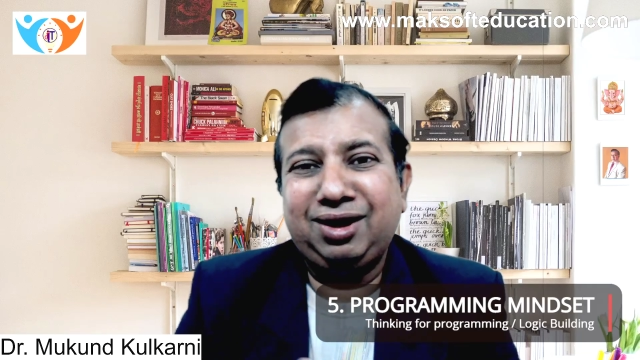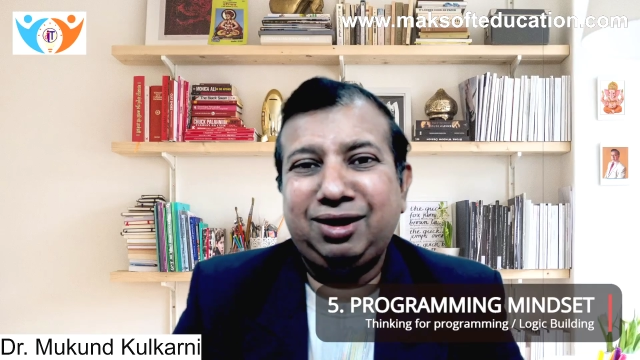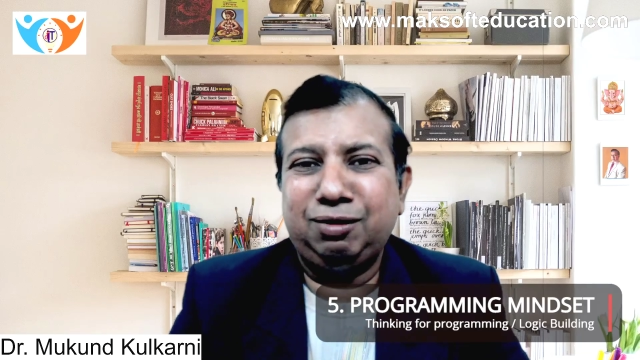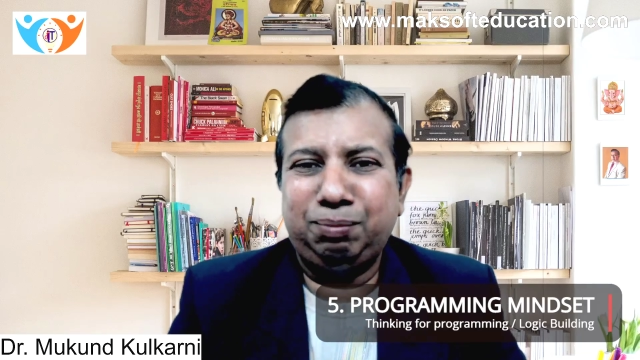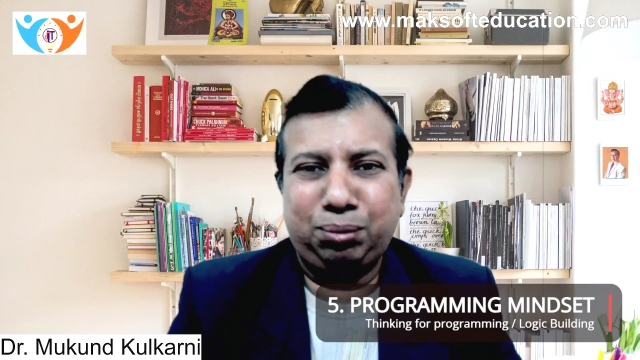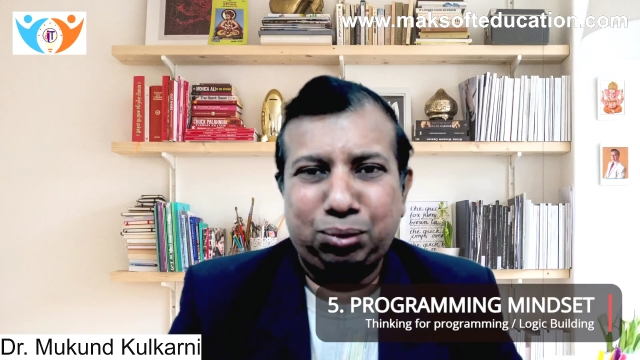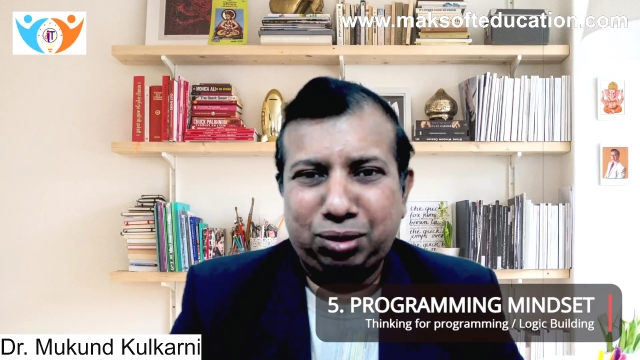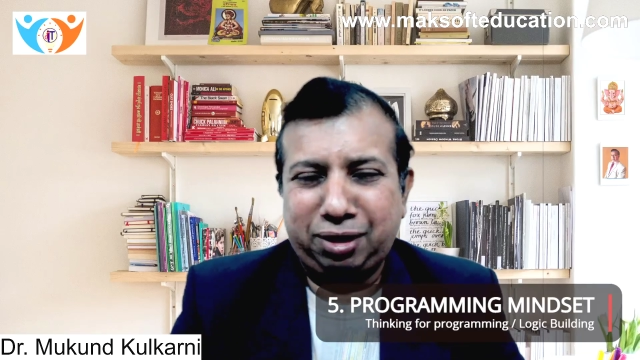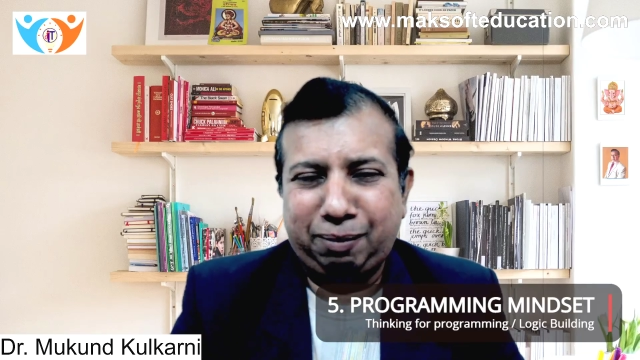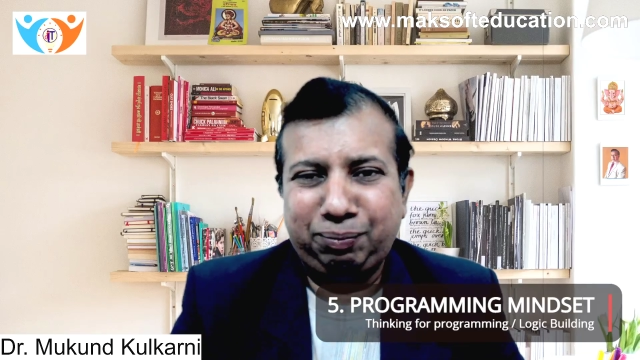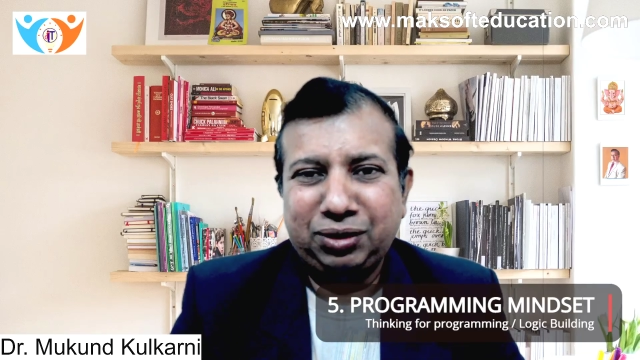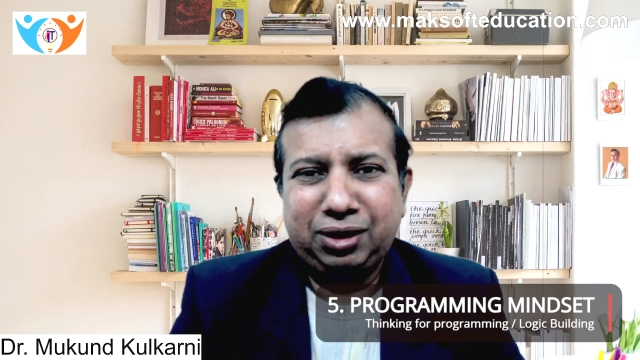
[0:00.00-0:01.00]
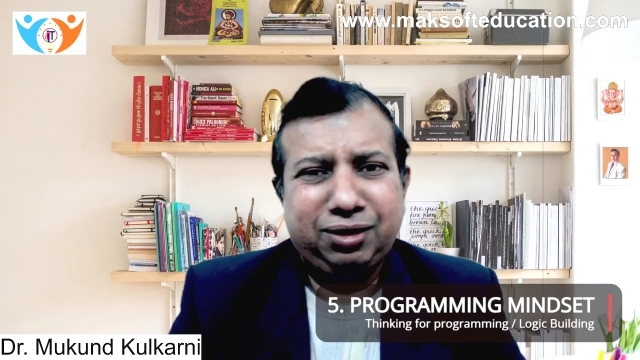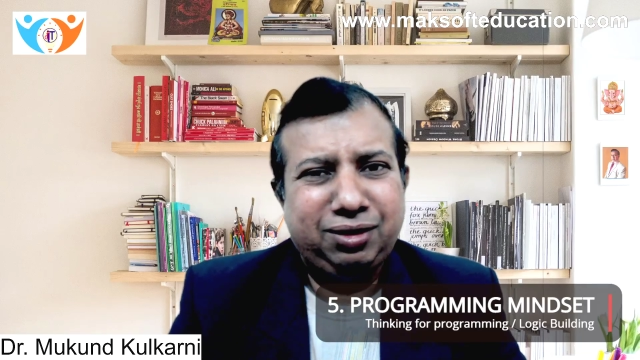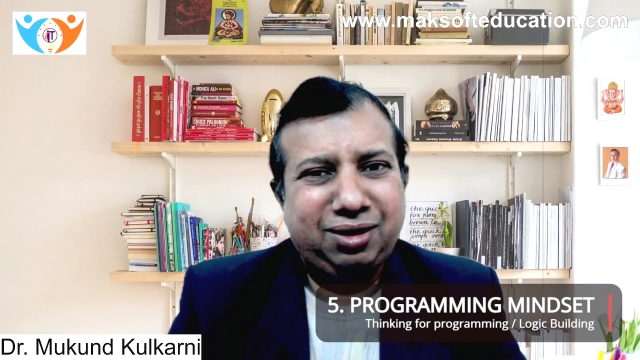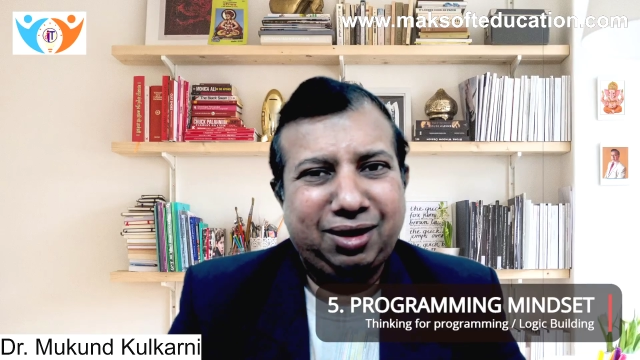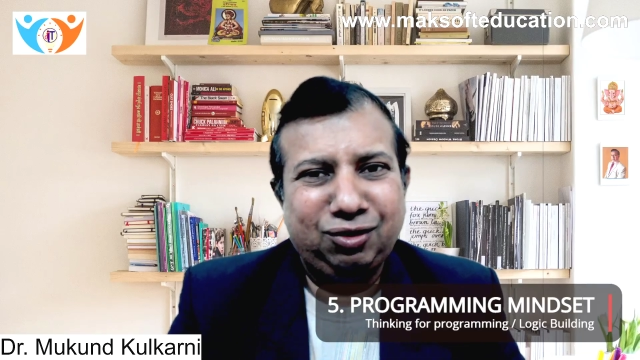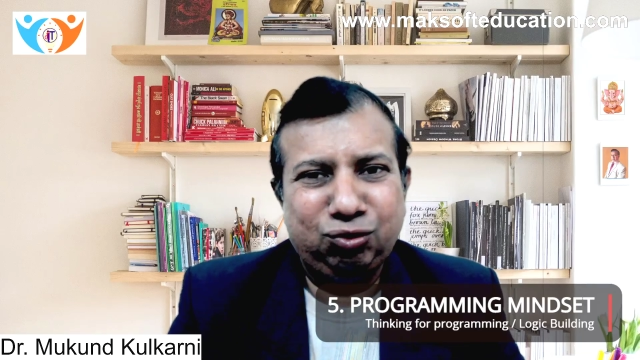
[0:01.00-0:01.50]
in a program,
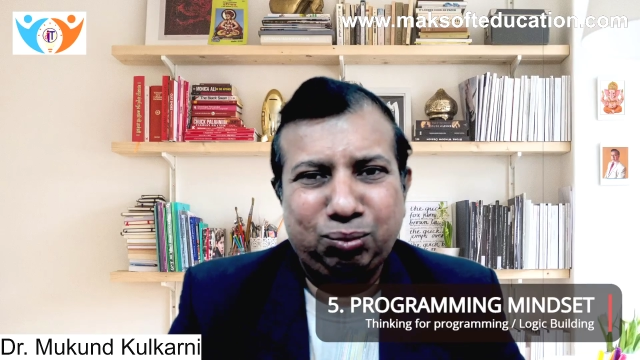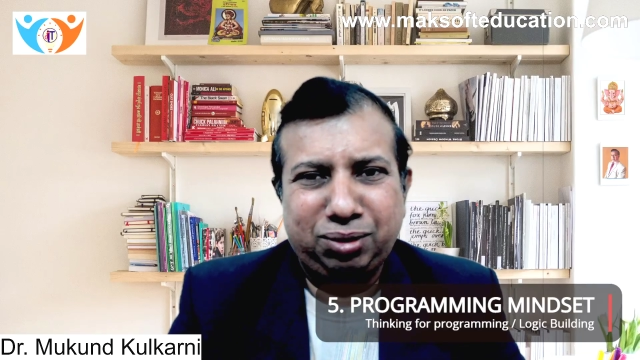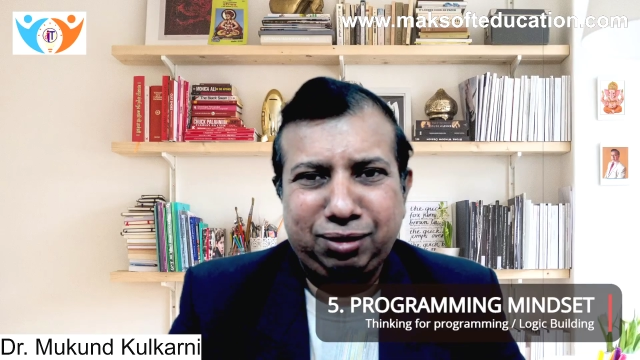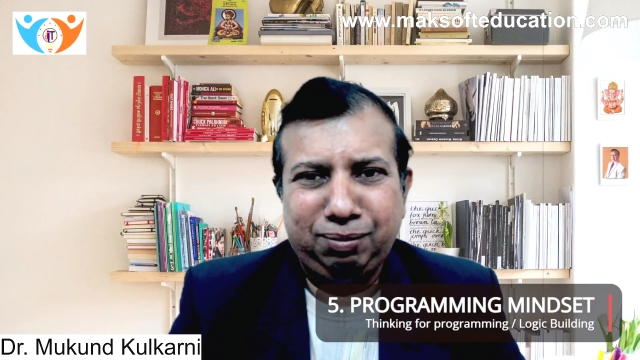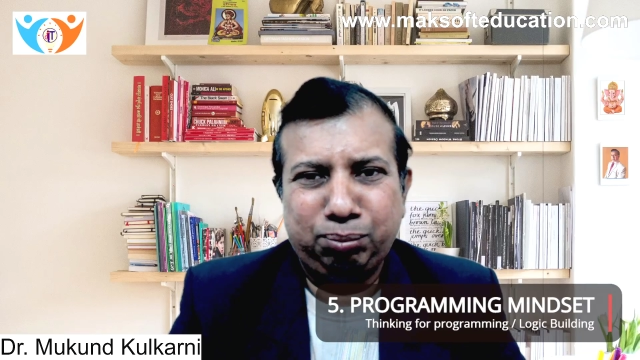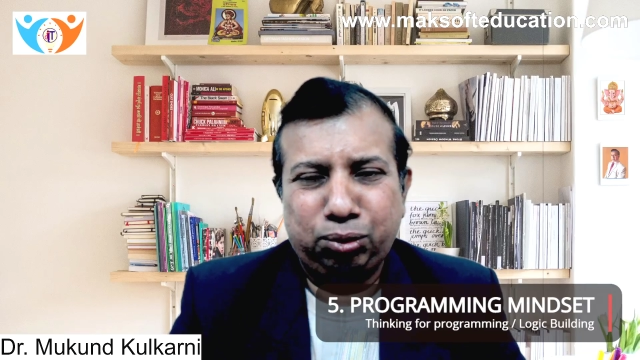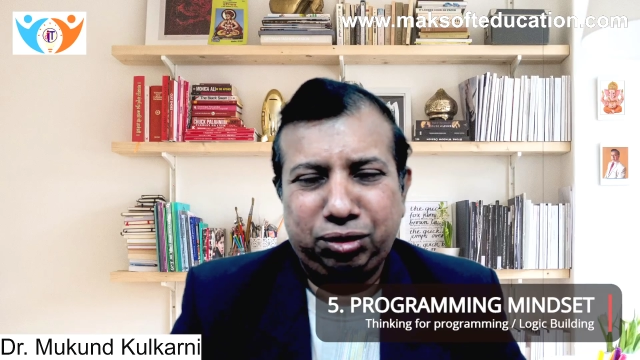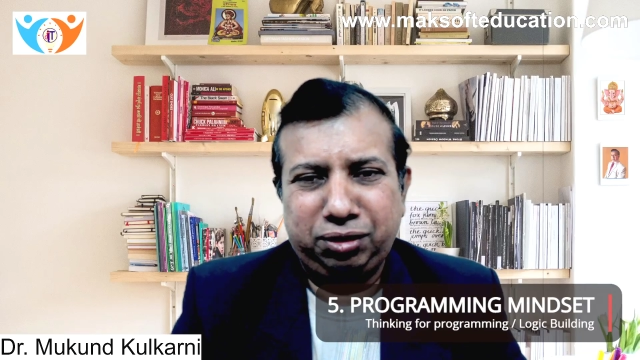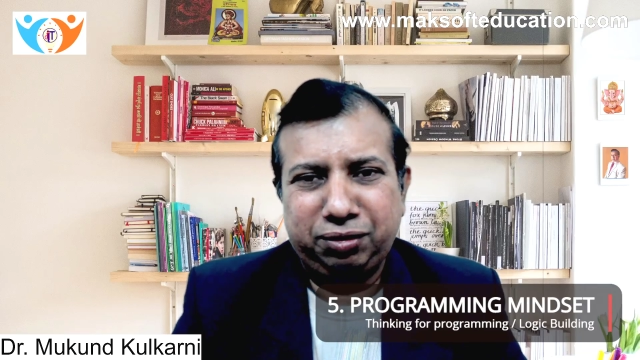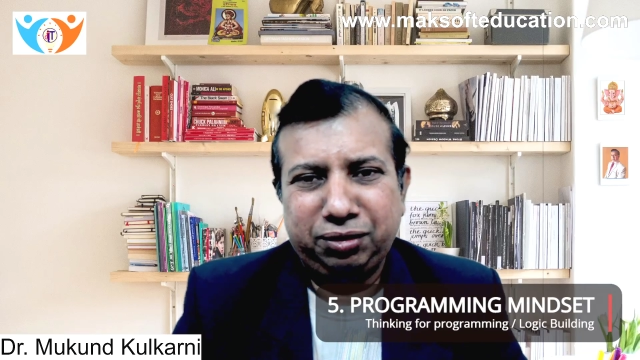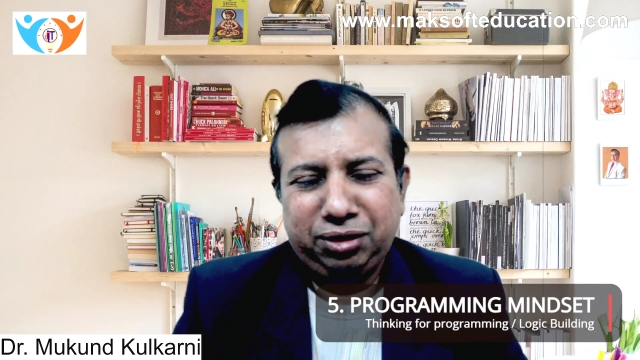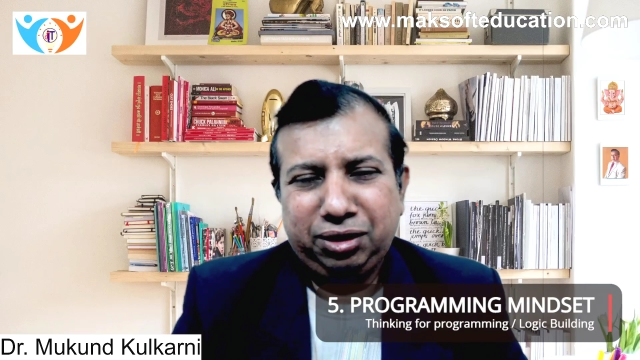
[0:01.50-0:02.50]
that is very important.